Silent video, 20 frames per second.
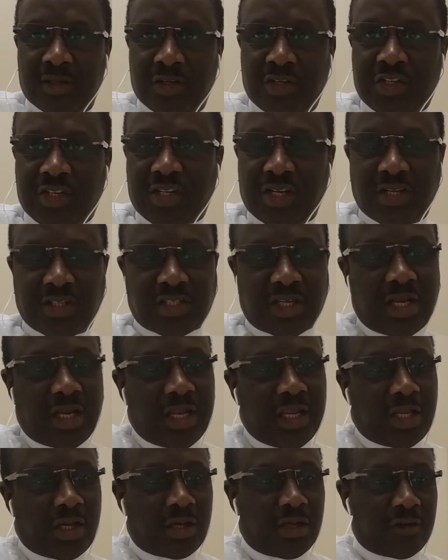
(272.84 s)

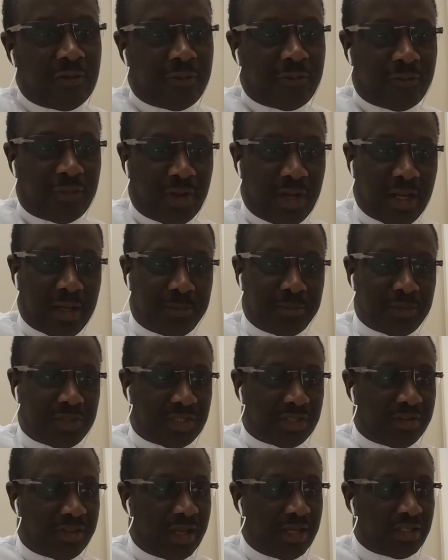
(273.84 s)
certainly
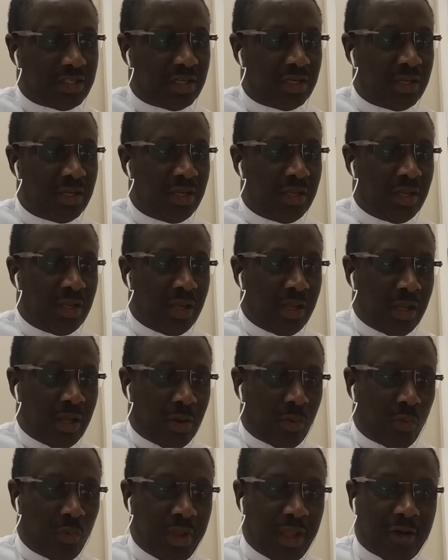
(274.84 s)
confirms that
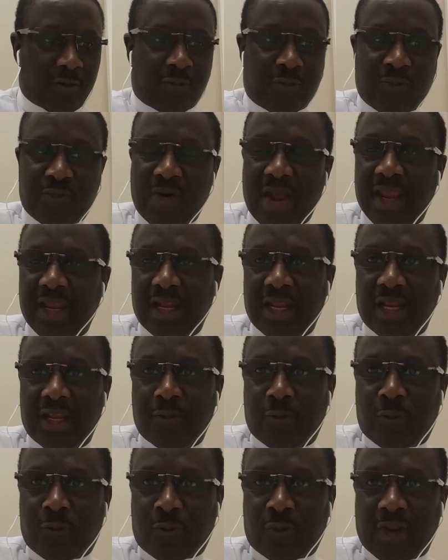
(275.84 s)
we are
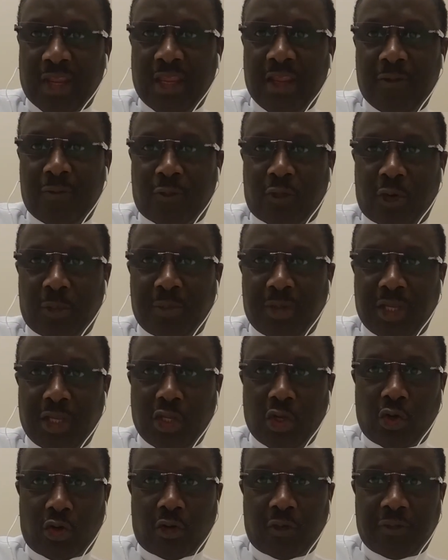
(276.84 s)
finally free from the
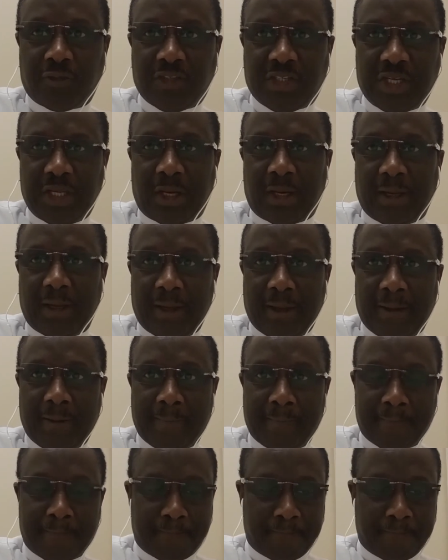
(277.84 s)
yoke of tyranny,